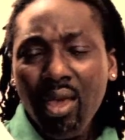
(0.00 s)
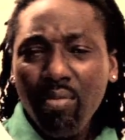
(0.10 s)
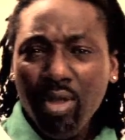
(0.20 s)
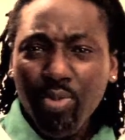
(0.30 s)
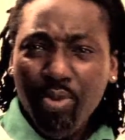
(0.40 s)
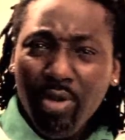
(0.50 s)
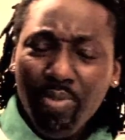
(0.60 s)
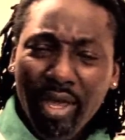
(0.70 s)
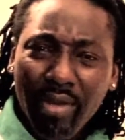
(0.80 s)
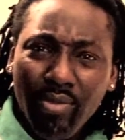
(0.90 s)
But the
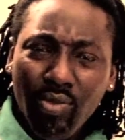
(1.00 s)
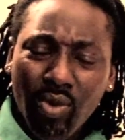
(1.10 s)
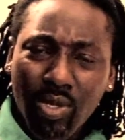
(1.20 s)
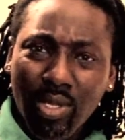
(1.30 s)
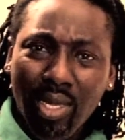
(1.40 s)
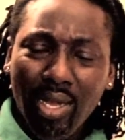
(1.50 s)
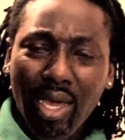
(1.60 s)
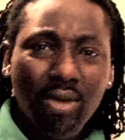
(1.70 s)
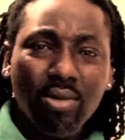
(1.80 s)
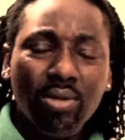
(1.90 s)
problem was that
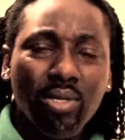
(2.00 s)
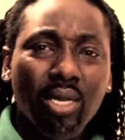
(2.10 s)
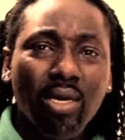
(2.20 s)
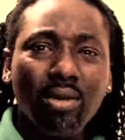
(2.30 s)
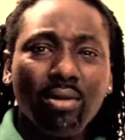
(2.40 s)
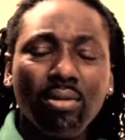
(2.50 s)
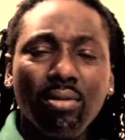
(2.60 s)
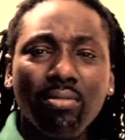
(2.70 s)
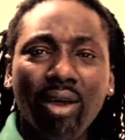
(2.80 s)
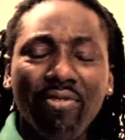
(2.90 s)
I couldn't tell
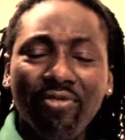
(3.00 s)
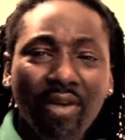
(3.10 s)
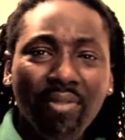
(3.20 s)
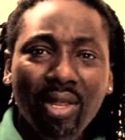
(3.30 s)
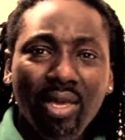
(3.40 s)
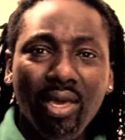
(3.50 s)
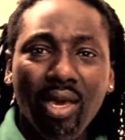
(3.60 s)
my family,